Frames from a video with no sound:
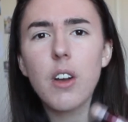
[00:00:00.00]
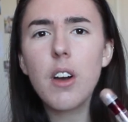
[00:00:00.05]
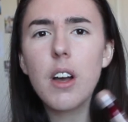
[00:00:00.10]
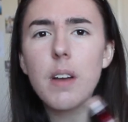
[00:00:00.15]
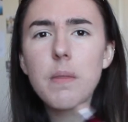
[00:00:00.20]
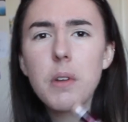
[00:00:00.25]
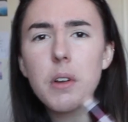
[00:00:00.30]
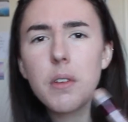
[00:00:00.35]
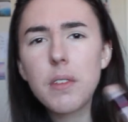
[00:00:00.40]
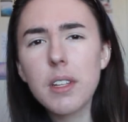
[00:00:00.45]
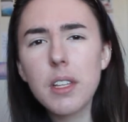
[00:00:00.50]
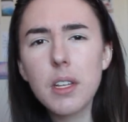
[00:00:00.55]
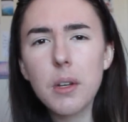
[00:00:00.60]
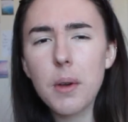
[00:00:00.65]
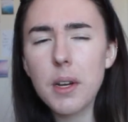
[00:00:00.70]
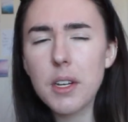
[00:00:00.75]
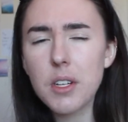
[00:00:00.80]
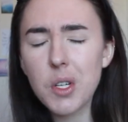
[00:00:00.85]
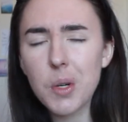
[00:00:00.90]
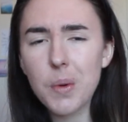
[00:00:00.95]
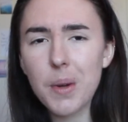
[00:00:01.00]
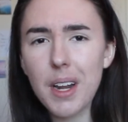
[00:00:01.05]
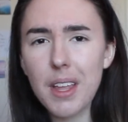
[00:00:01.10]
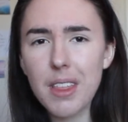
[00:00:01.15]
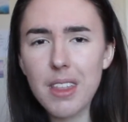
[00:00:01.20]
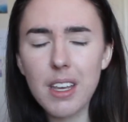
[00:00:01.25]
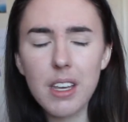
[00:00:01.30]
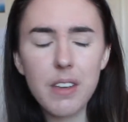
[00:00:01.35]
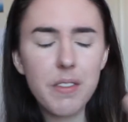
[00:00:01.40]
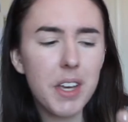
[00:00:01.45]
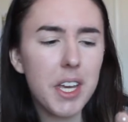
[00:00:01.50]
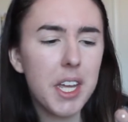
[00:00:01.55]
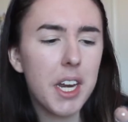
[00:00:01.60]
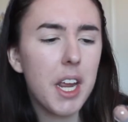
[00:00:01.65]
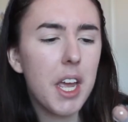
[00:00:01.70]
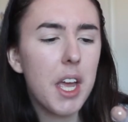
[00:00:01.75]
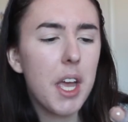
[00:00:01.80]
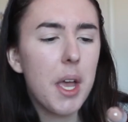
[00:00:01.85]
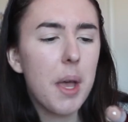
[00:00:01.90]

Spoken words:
oh, I'm not really quite sure what I think of it.